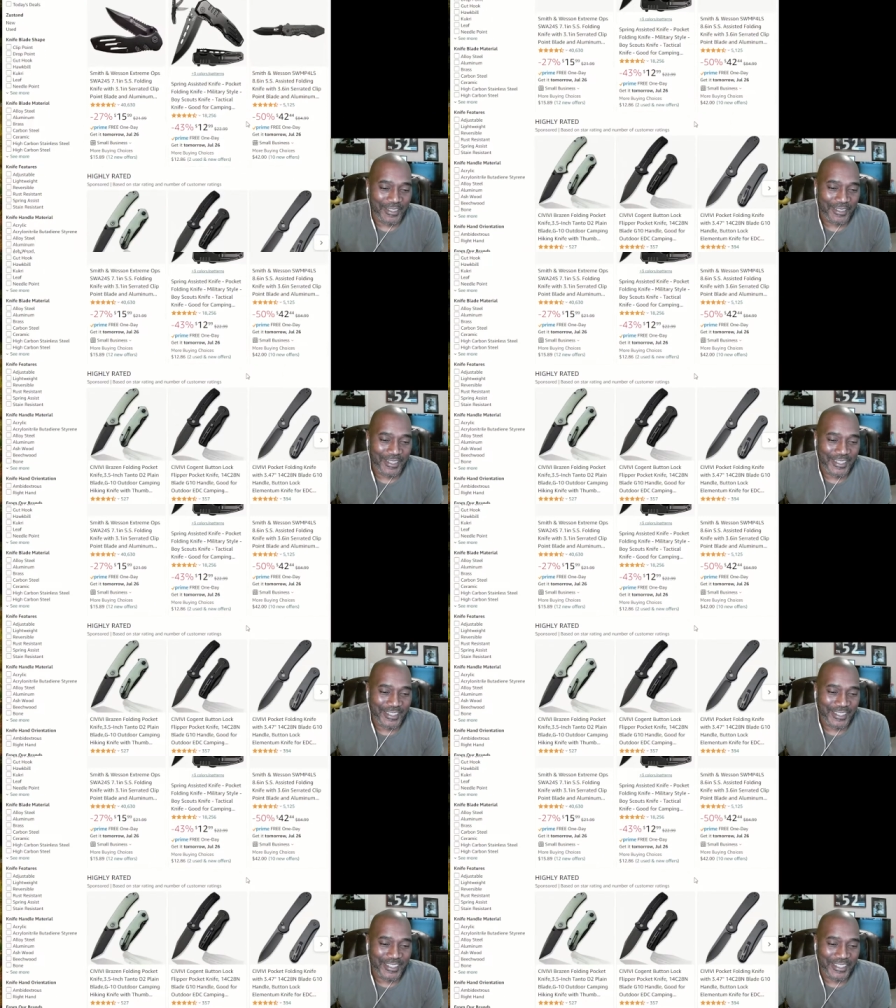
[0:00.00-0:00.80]
So let's
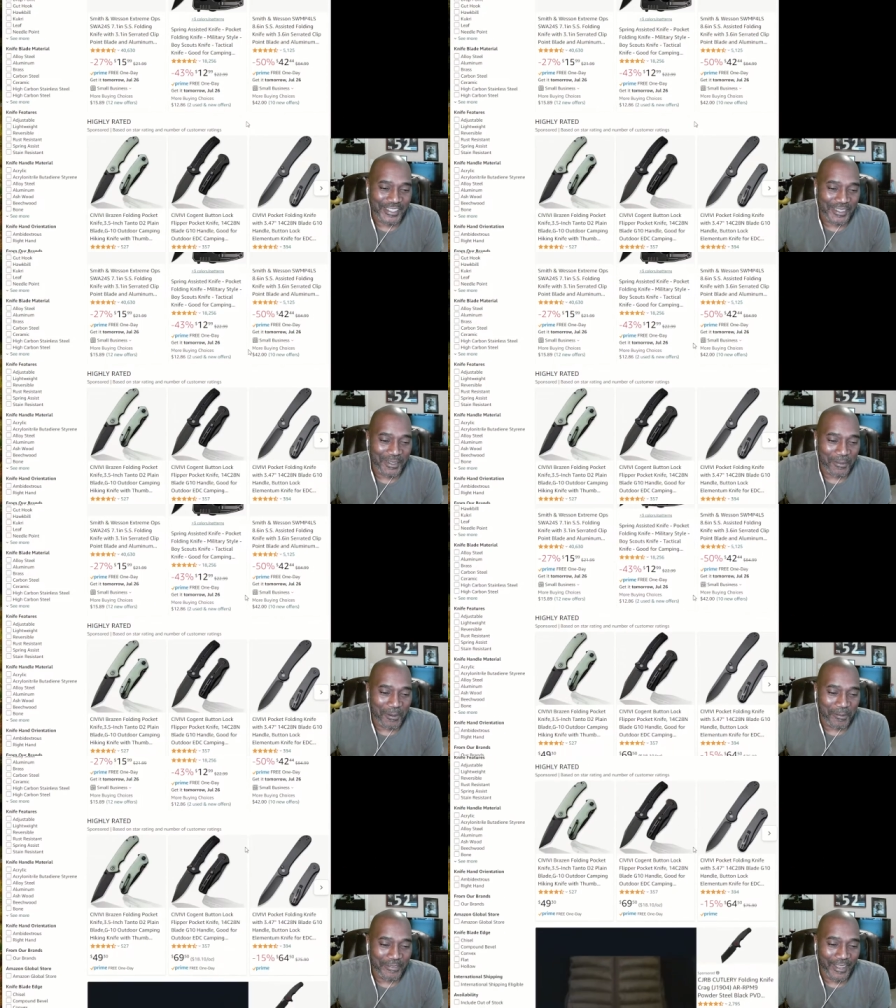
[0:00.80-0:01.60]
just look what
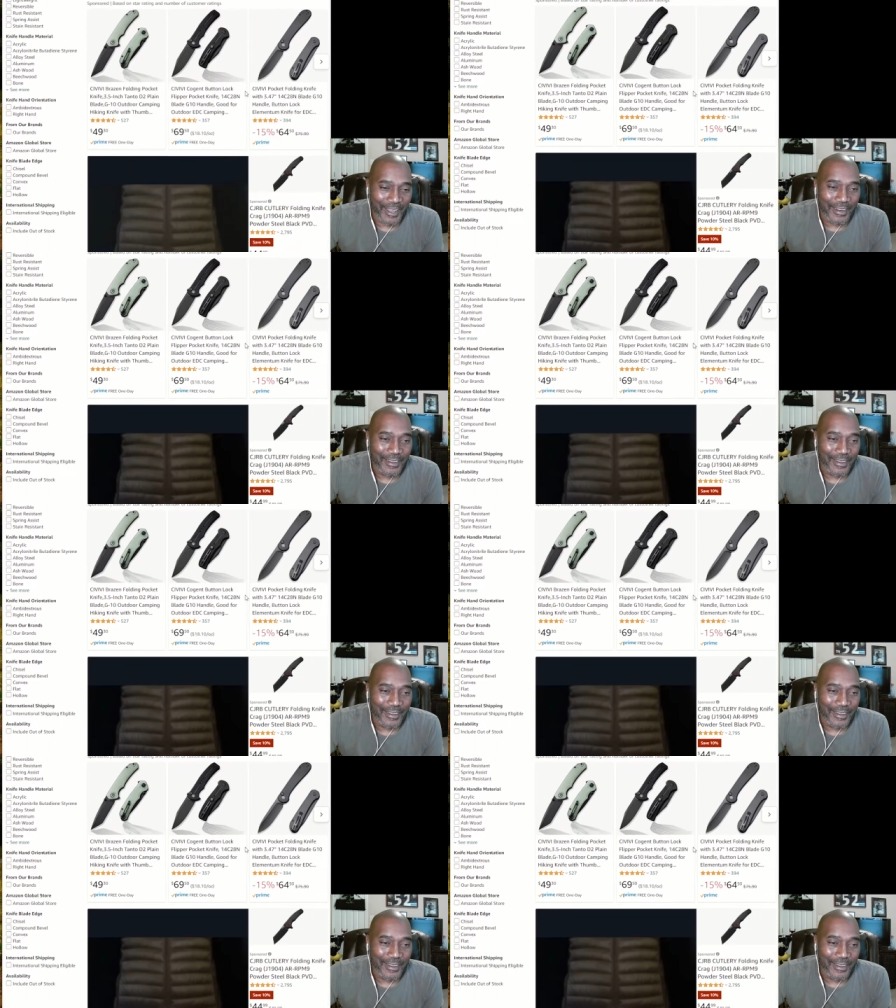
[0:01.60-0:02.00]
we've got.